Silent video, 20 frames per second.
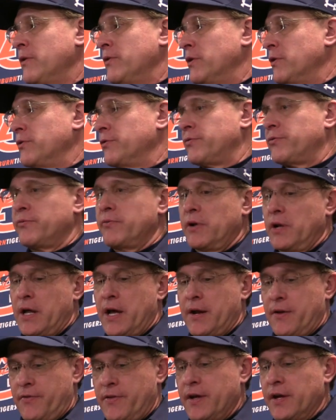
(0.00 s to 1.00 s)
There's a
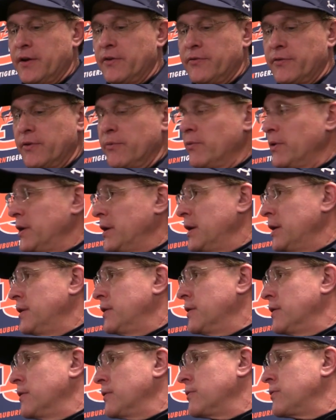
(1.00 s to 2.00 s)
lot of things that we
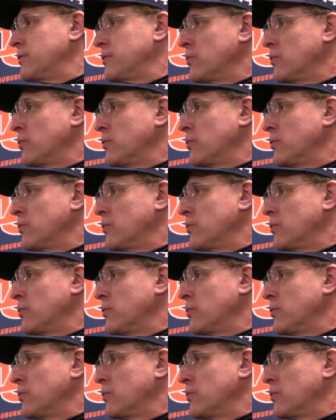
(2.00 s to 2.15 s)
need to